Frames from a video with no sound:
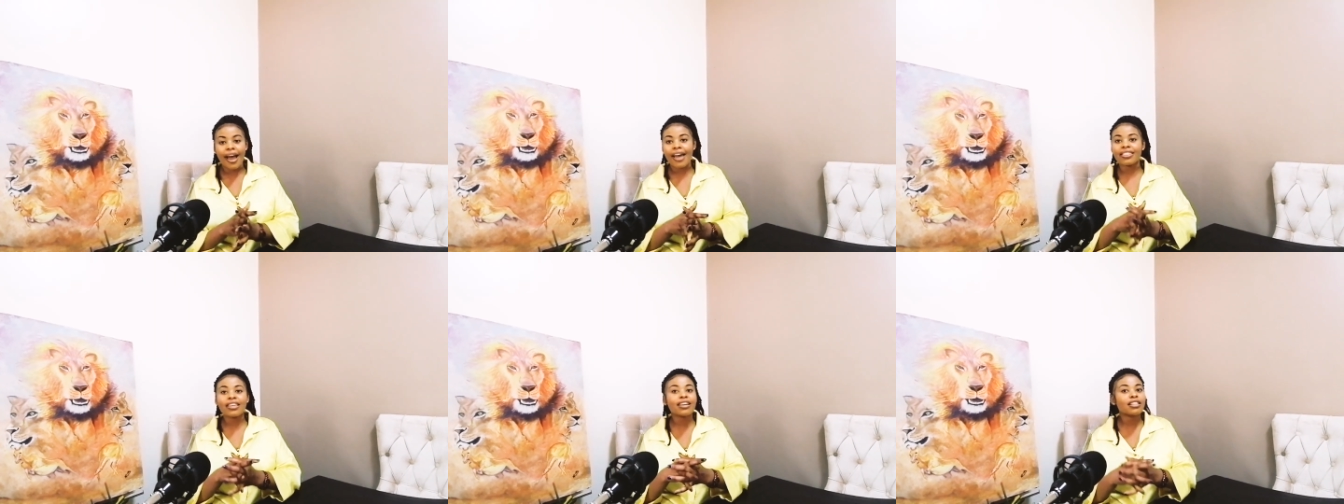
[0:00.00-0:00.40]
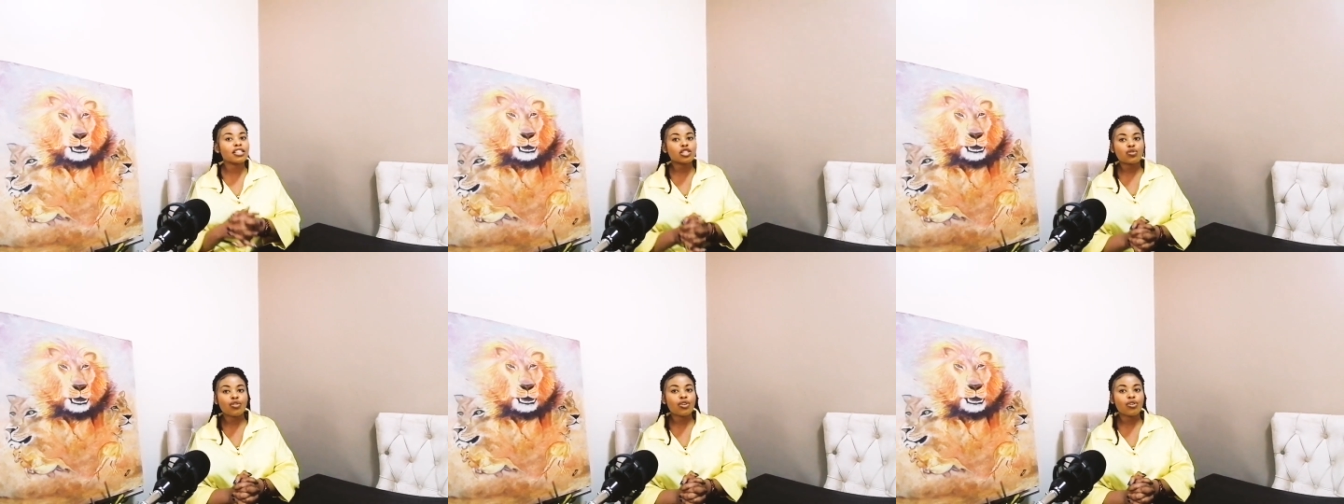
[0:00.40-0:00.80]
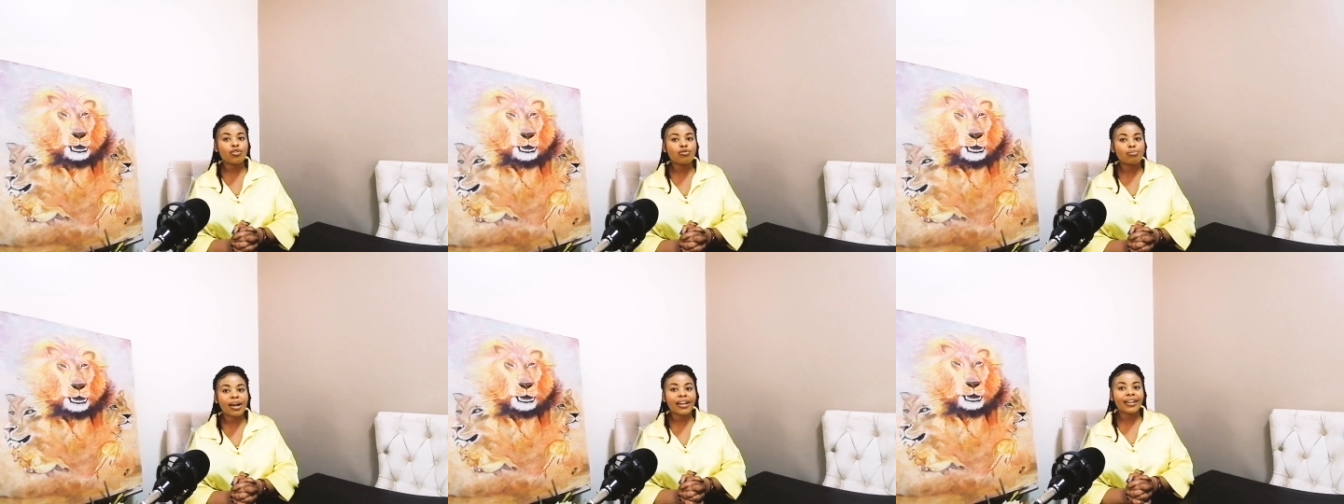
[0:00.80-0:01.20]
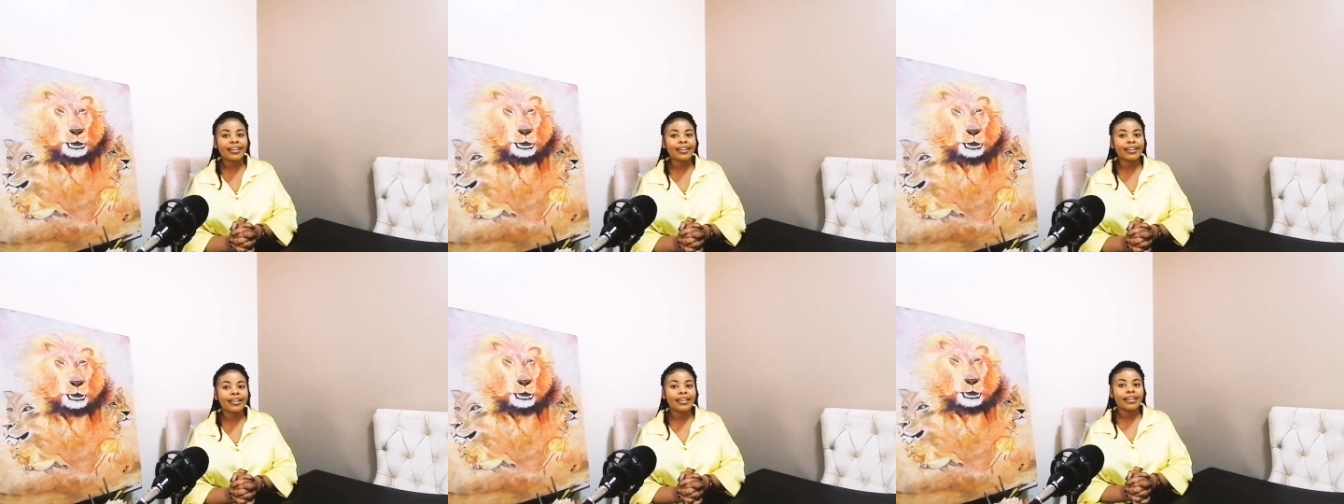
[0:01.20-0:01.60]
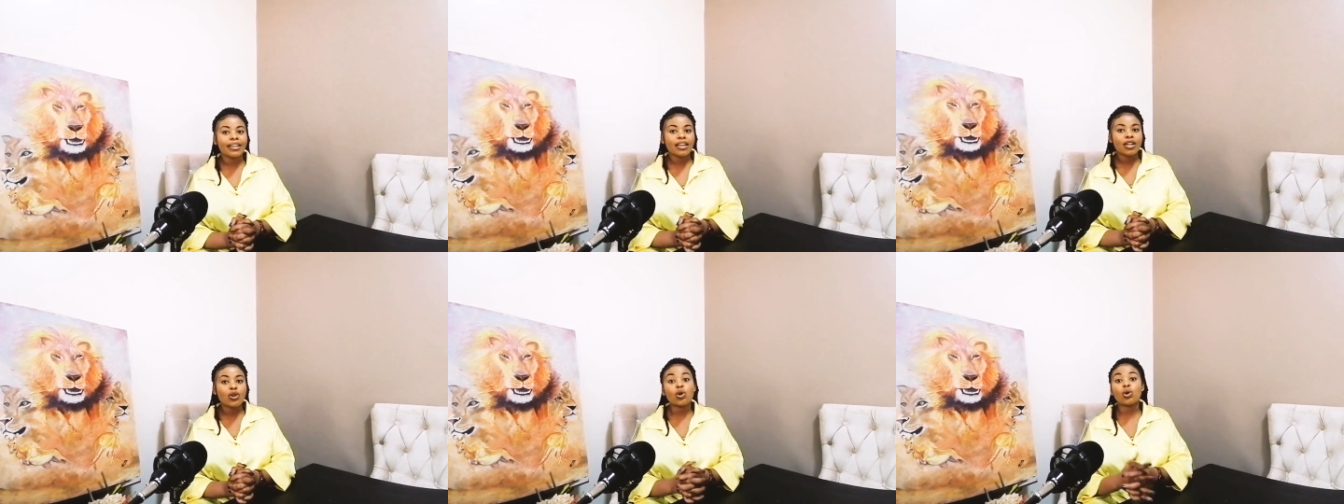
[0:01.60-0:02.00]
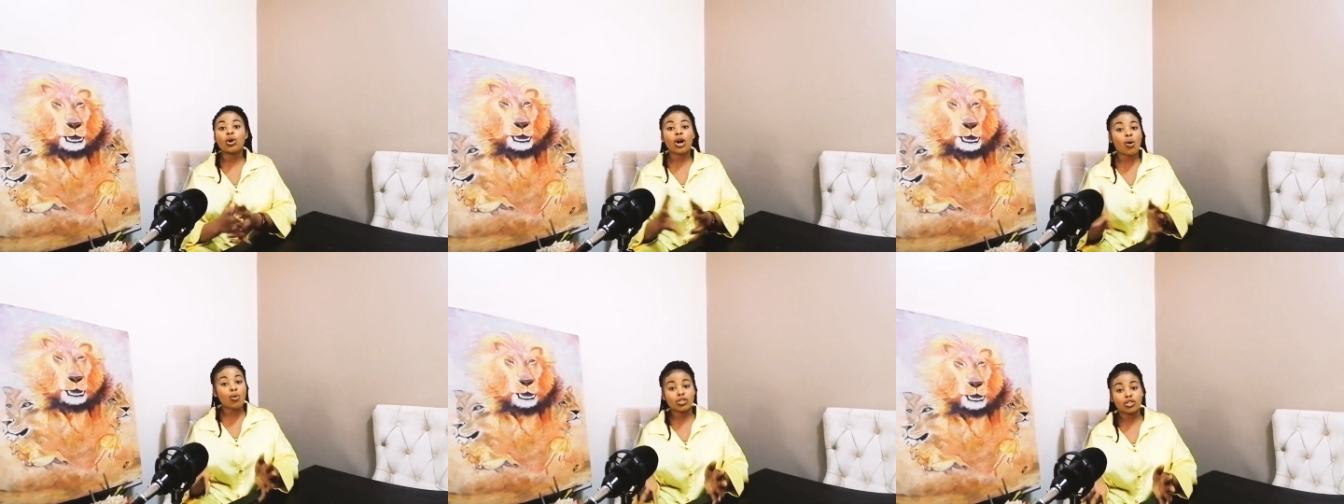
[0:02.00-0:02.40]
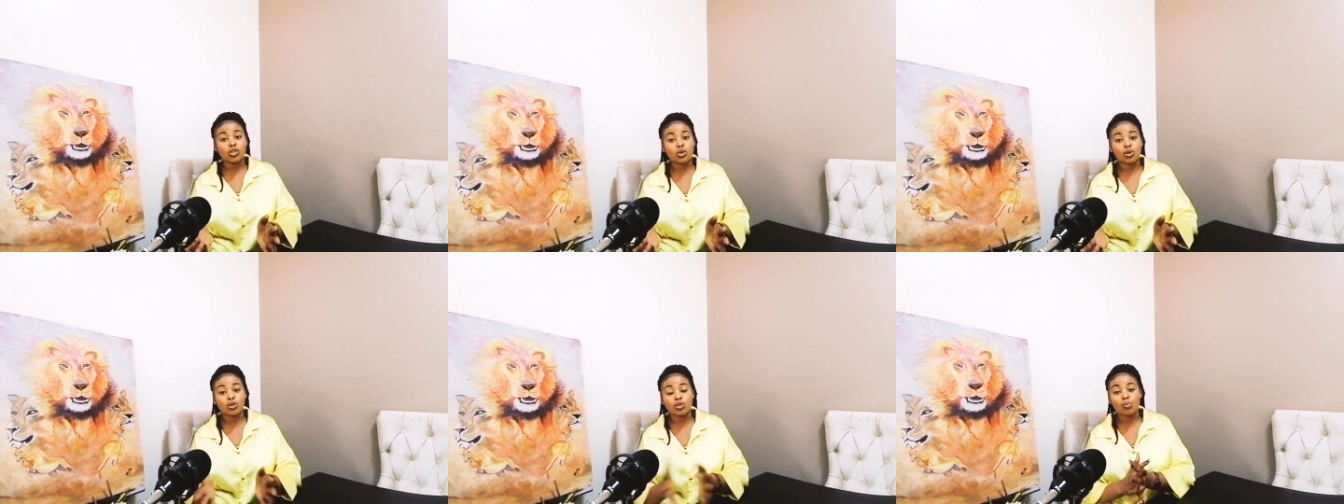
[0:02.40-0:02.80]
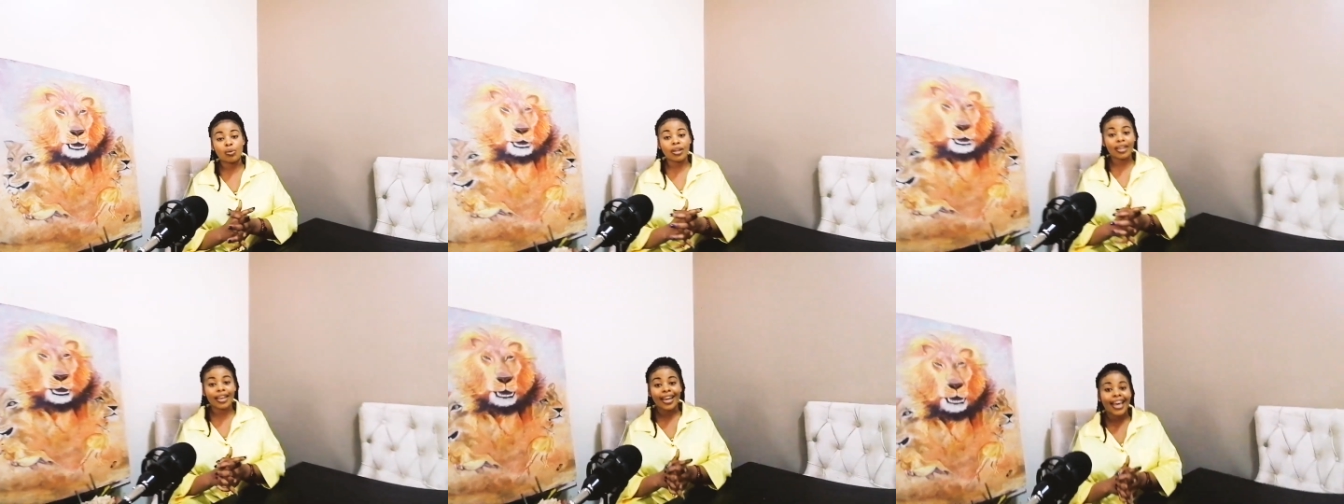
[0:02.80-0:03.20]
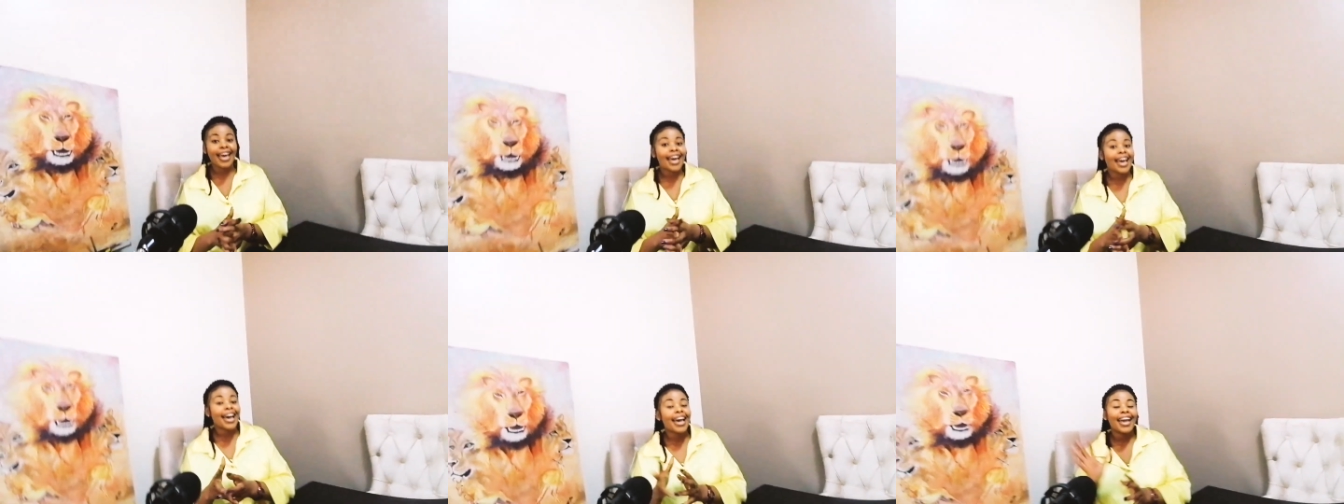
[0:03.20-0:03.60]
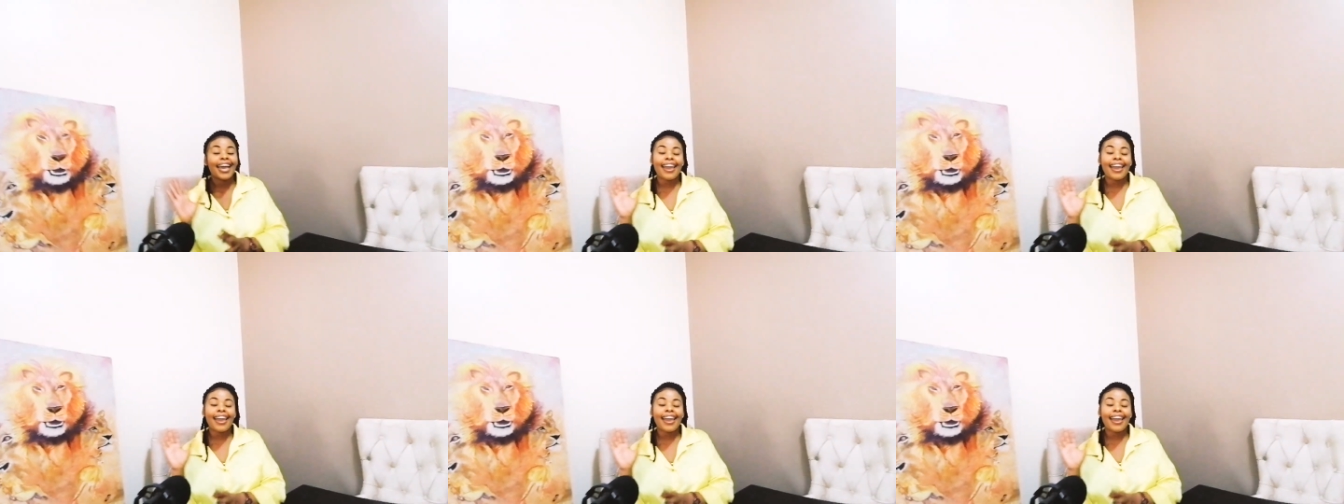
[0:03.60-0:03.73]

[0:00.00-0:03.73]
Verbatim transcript: I think this friend of mine no longer wants to talk to me.